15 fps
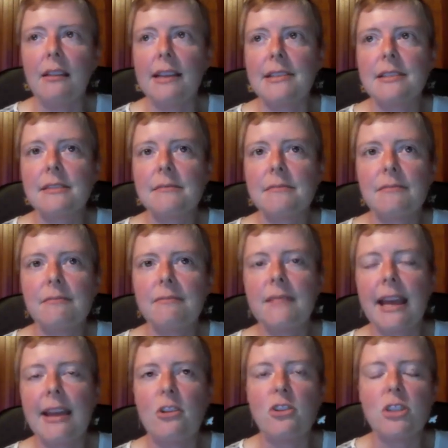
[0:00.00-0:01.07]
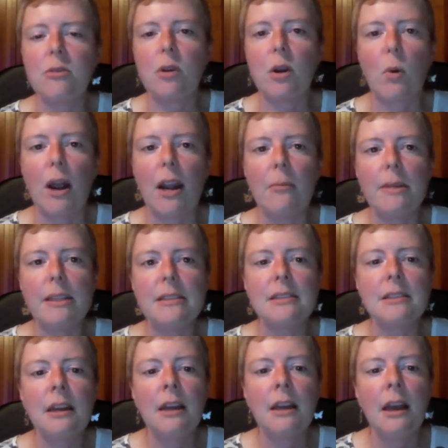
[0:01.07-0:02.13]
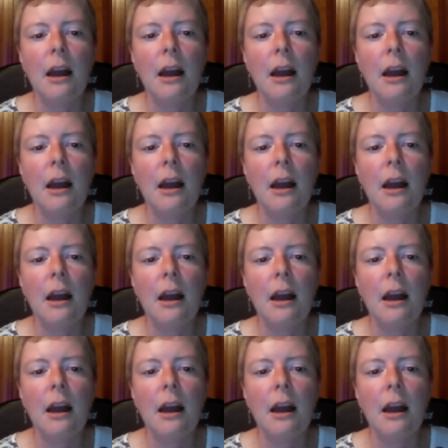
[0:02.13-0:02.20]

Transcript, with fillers: less energy requirements.